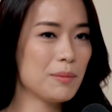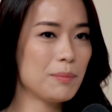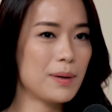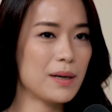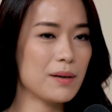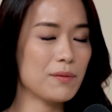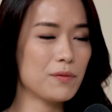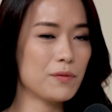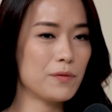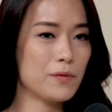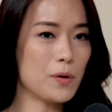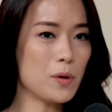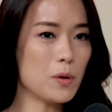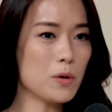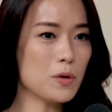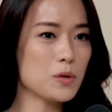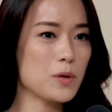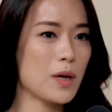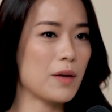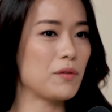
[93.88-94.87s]
But for
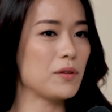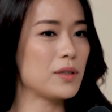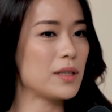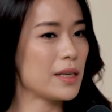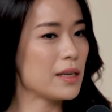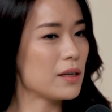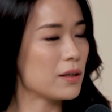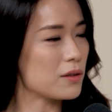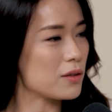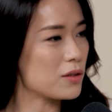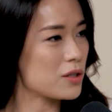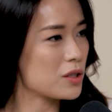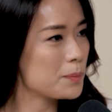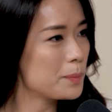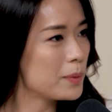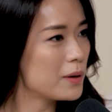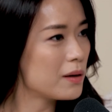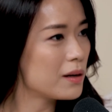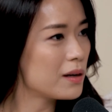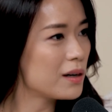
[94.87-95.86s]
hosts, you have to think on the
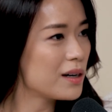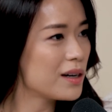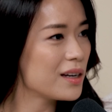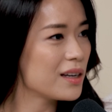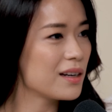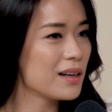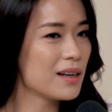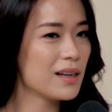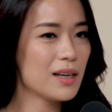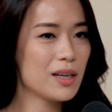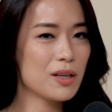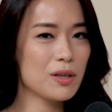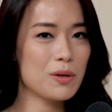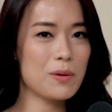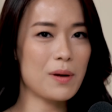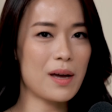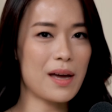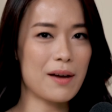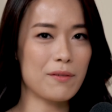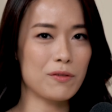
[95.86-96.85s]
spot. You
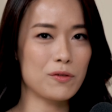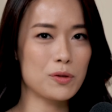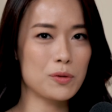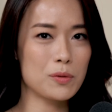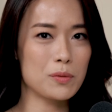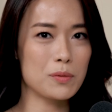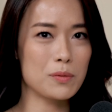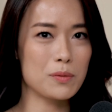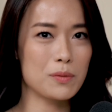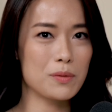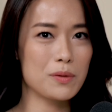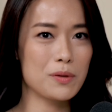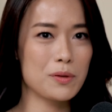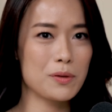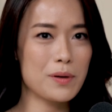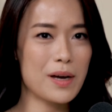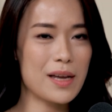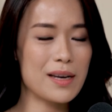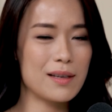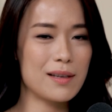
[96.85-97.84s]
have to, you
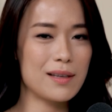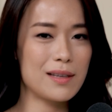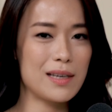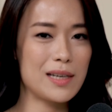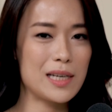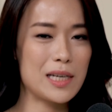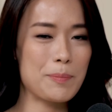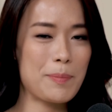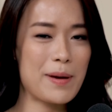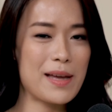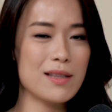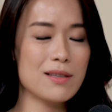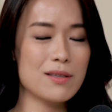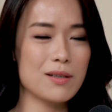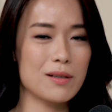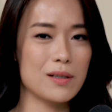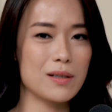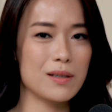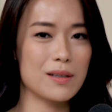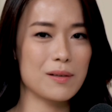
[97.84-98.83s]
know, and it depends
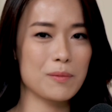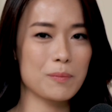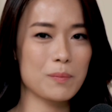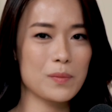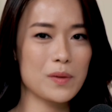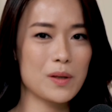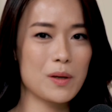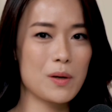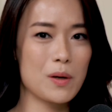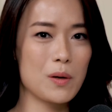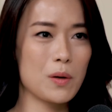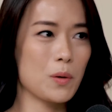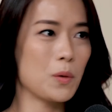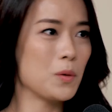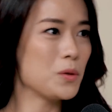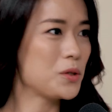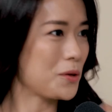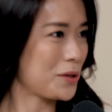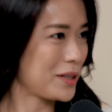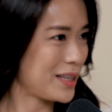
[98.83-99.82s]
on
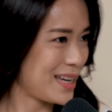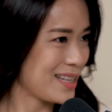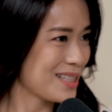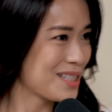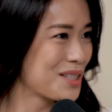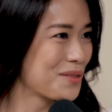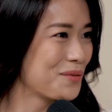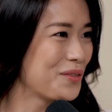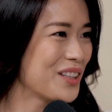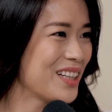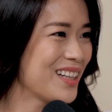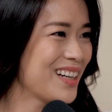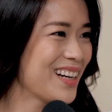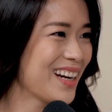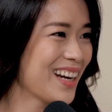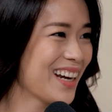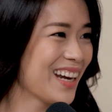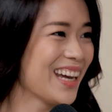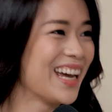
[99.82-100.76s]
who's your guest for the day.